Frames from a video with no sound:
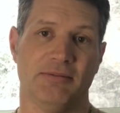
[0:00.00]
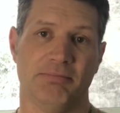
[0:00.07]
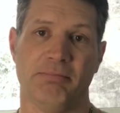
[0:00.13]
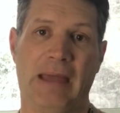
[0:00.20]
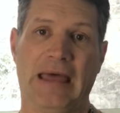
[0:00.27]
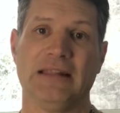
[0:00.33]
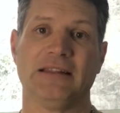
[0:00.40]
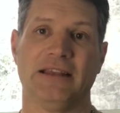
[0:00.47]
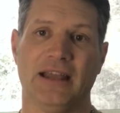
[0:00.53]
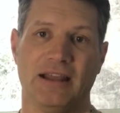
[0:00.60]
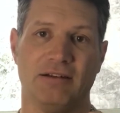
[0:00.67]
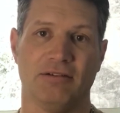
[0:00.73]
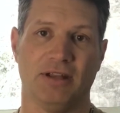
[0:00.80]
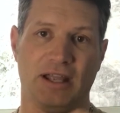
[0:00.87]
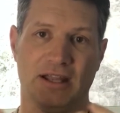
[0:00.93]
badly
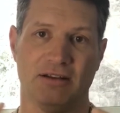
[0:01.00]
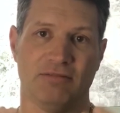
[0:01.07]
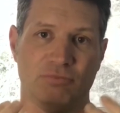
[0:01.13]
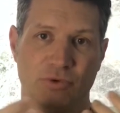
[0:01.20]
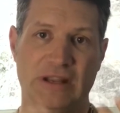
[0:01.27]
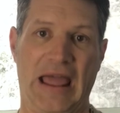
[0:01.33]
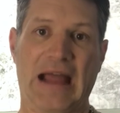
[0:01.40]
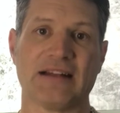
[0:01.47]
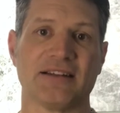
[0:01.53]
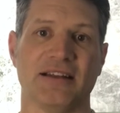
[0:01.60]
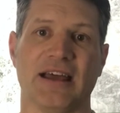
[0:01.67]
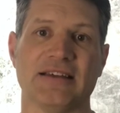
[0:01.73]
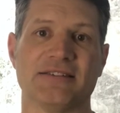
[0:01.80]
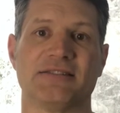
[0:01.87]
and reacted as